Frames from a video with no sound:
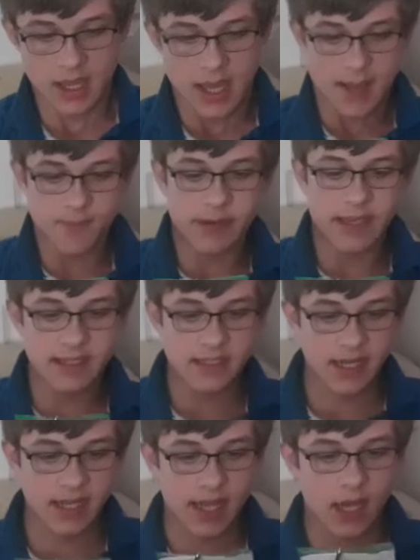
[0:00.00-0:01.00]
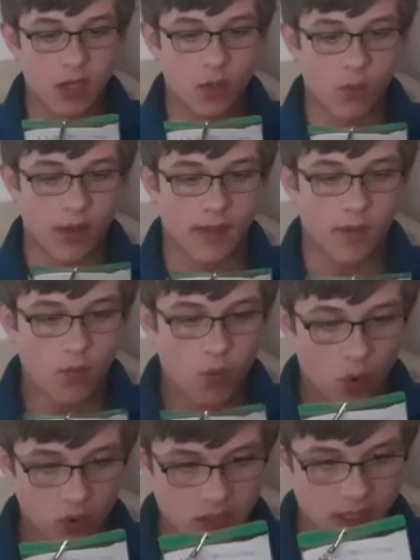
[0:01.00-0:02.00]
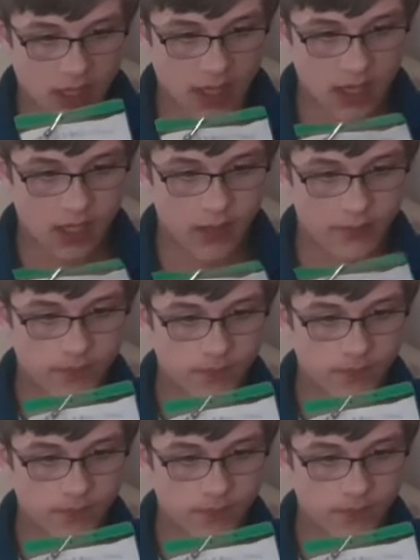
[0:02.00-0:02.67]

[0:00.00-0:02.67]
and painted it in with watercolour.